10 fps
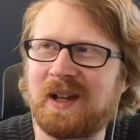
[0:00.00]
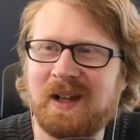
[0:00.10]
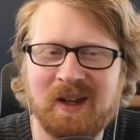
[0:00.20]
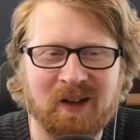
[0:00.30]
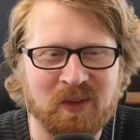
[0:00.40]

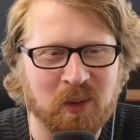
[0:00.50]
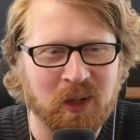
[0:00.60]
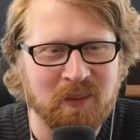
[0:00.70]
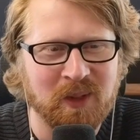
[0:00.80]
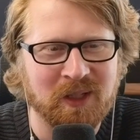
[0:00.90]
of the
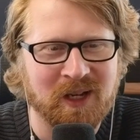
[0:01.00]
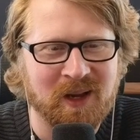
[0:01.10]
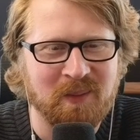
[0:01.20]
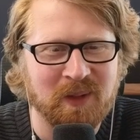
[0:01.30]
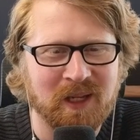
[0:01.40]
work of building a
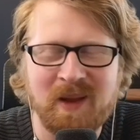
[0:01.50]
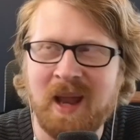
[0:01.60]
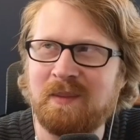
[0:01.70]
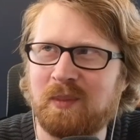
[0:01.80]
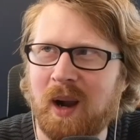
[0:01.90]
company,
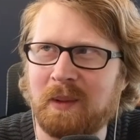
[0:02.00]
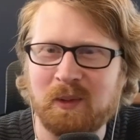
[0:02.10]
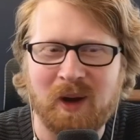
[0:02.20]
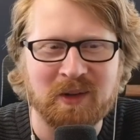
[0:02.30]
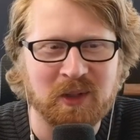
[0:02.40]
and probably
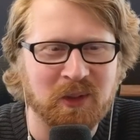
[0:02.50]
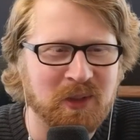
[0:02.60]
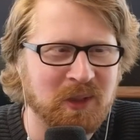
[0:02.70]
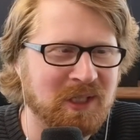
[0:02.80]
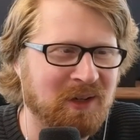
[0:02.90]
rounds
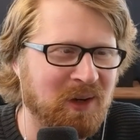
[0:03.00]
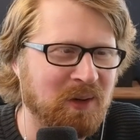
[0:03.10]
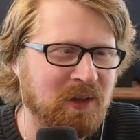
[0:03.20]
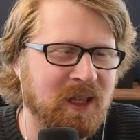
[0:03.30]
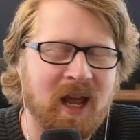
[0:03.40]
closer to zero
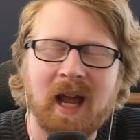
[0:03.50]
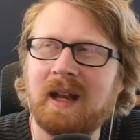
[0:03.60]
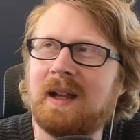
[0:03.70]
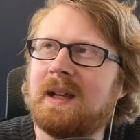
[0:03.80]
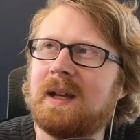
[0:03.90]
than that.
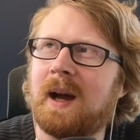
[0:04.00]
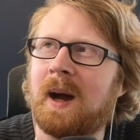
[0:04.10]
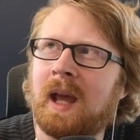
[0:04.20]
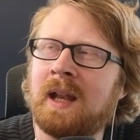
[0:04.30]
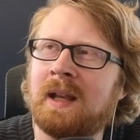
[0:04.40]

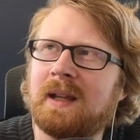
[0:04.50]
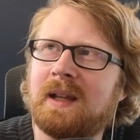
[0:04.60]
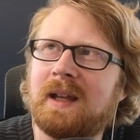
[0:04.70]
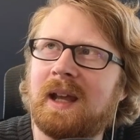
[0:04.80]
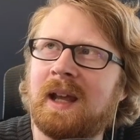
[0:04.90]

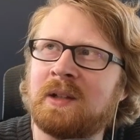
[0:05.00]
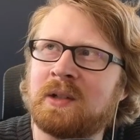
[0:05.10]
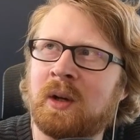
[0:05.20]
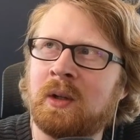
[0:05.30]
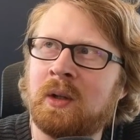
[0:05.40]
And
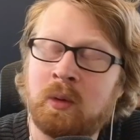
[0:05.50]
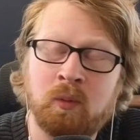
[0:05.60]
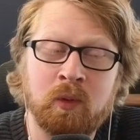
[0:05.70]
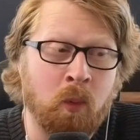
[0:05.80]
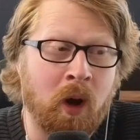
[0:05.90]
so
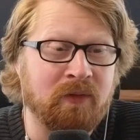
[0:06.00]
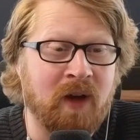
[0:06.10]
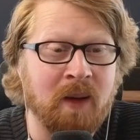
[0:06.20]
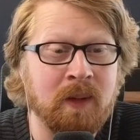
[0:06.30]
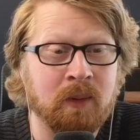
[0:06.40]
you want to
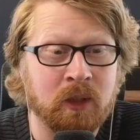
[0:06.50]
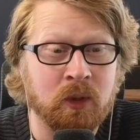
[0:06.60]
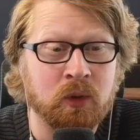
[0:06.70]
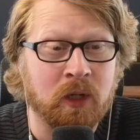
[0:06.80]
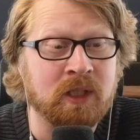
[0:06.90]
find people like you
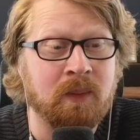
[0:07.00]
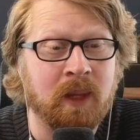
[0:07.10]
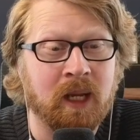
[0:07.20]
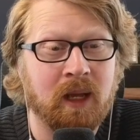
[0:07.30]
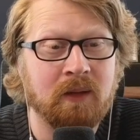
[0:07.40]
trust them.
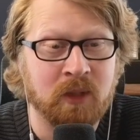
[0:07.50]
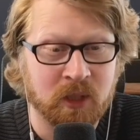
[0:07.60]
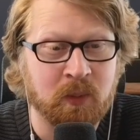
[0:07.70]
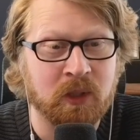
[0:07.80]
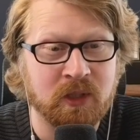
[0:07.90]
Like this
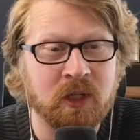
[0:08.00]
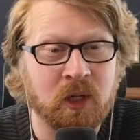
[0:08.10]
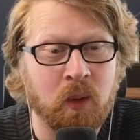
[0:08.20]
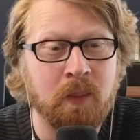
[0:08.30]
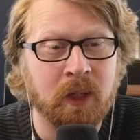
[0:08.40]
person's going to
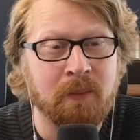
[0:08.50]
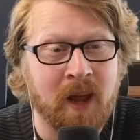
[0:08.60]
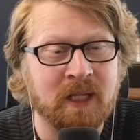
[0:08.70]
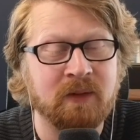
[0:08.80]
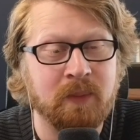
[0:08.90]
go build a
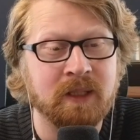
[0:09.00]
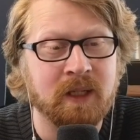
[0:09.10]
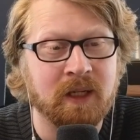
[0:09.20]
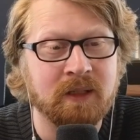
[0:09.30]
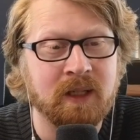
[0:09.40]
massive
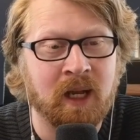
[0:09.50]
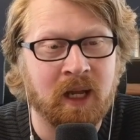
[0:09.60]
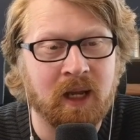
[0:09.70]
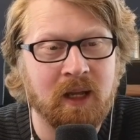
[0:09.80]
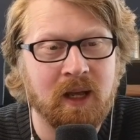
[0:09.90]
business, and
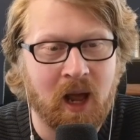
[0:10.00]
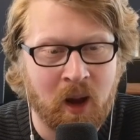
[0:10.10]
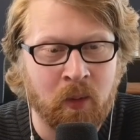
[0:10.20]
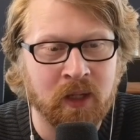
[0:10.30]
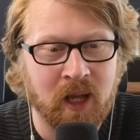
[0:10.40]
like I
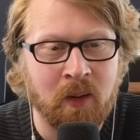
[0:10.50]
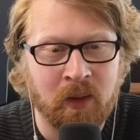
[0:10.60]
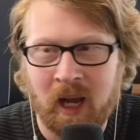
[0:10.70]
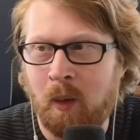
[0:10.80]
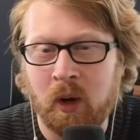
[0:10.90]
want
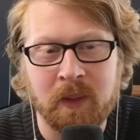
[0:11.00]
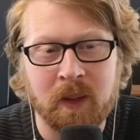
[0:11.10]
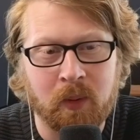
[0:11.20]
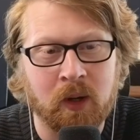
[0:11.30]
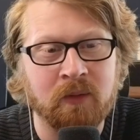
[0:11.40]
to be a
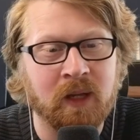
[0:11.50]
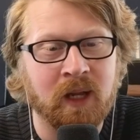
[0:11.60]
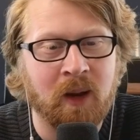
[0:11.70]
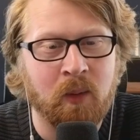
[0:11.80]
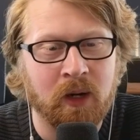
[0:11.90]
part of it, and
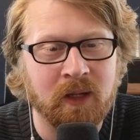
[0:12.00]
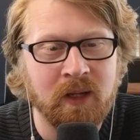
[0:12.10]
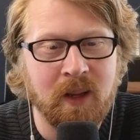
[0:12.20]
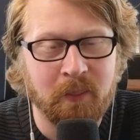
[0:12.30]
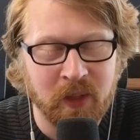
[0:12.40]
I want to
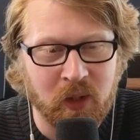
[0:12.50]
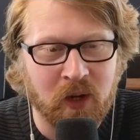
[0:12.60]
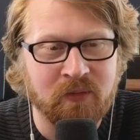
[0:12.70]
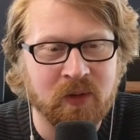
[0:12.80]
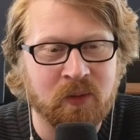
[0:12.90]
be along
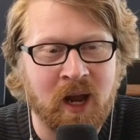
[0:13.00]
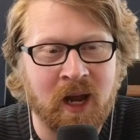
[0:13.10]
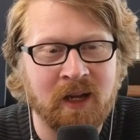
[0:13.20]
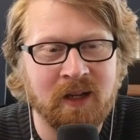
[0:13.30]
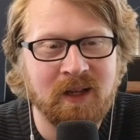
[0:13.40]
for the
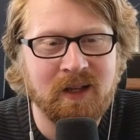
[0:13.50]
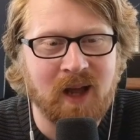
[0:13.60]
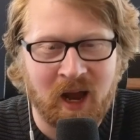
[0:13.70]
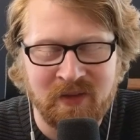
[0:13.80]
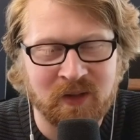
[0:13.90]
ride.
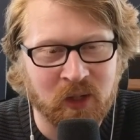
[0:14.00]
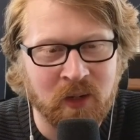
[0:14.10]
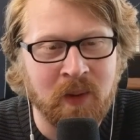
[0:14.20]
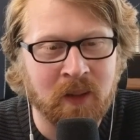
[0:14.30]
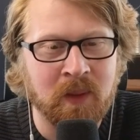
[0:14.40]
I think they're going to
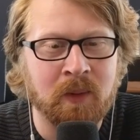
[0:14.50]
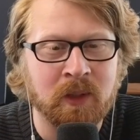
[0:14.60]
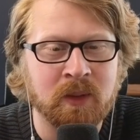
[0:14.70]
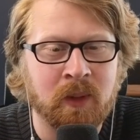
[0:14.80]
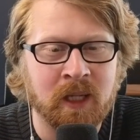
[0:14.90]
make me a bunch
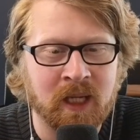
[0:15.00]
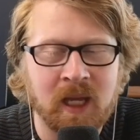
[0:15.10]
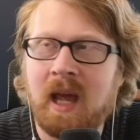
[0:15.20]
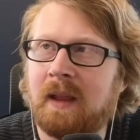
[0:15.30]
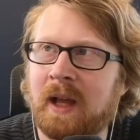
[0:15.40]
of money. Like
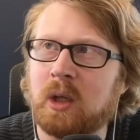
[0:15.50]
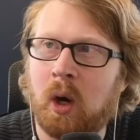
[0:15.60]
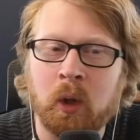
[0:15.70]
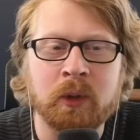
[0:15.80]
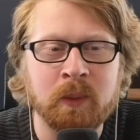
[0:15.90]
that's
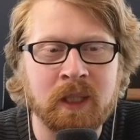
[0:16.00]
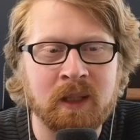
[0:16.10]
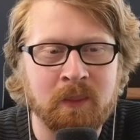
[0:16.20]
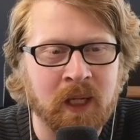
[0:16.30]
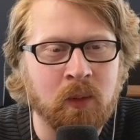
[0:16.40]
ultimately the
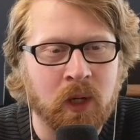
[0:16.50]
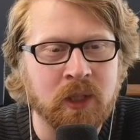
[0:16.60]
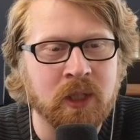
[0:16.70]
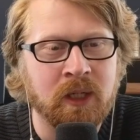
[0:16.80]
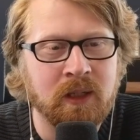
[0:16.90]
big
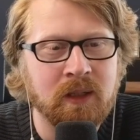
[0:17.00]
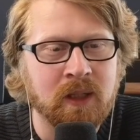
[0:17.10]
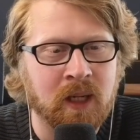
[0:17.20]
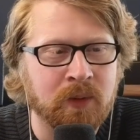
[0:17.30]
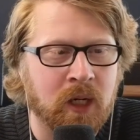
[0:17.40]
question that
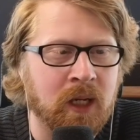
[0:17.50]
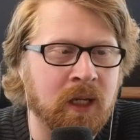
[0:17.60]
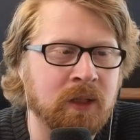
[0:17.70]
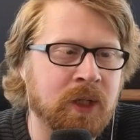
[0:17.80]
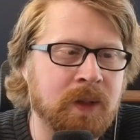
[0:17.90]
I'm trying to
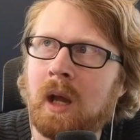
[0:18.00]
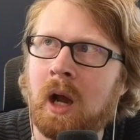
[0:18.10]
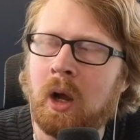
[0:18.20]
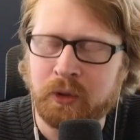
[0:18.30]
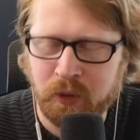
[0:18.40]
answer.
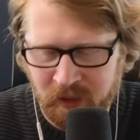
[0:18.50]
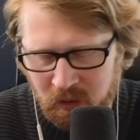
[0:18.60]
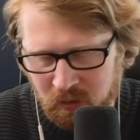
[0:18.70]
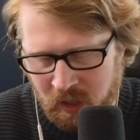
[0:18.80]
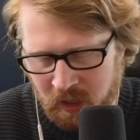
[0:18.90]
I also think a lot